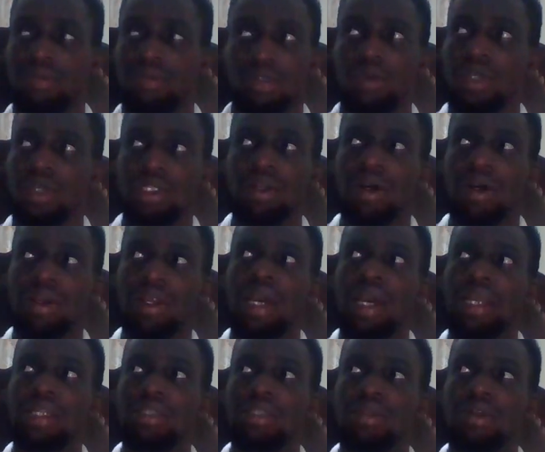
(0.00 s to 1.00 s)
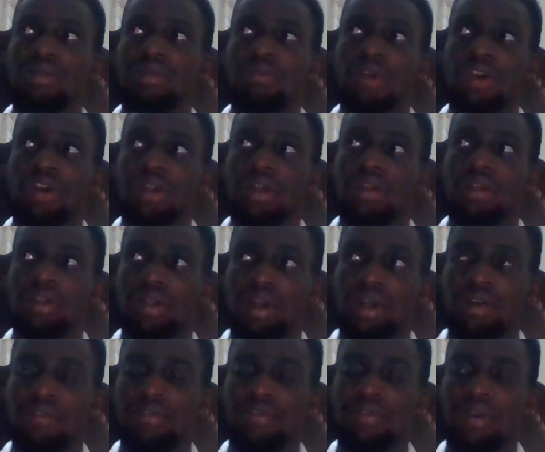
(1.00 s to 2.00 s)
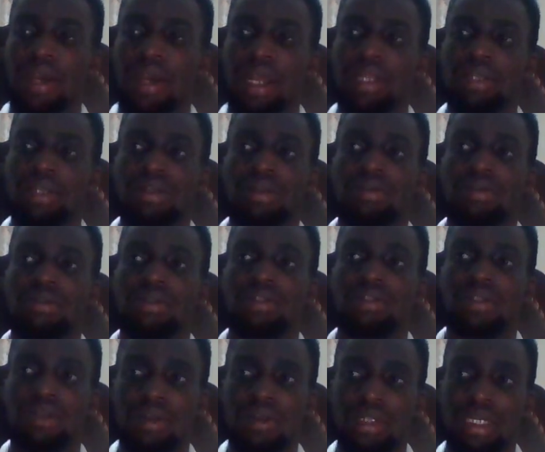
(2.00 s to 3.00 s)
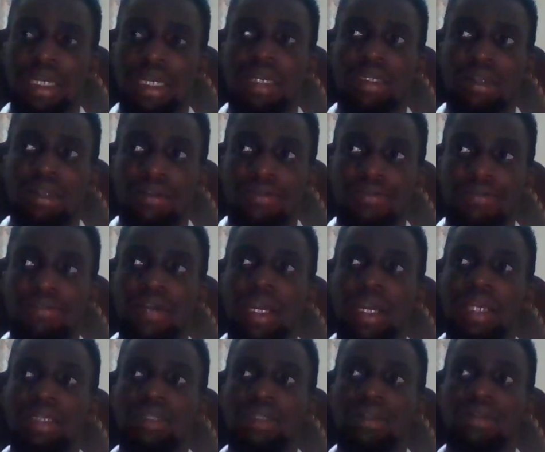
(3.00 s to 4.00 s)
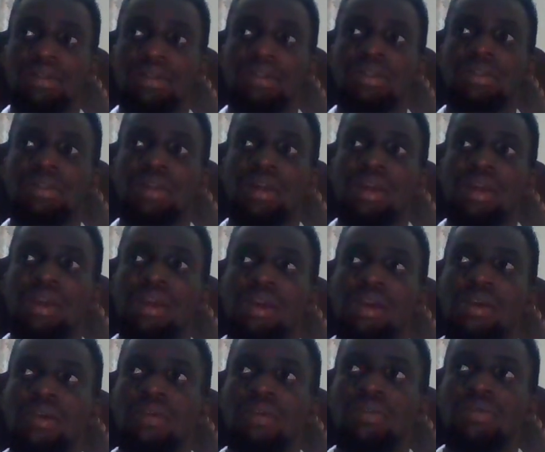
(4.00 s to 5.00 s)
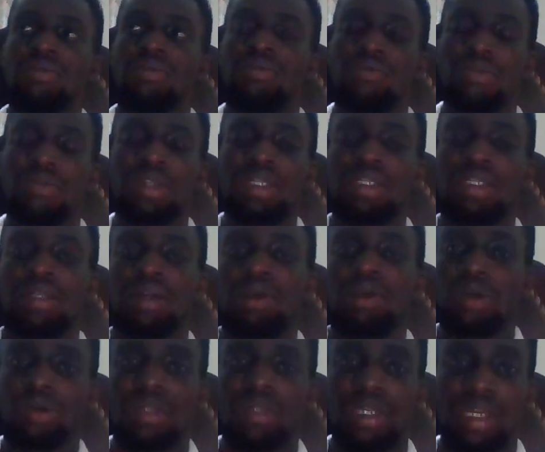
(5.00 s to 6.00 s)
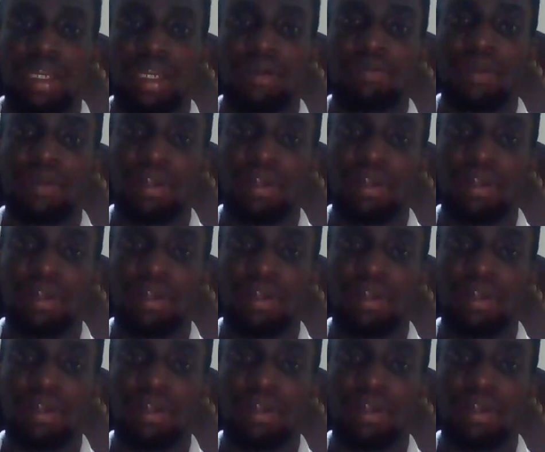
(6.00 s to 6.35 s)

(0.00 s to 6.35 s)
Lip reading: It was not. I did not market enough. I did not study enough. I did not read or know the game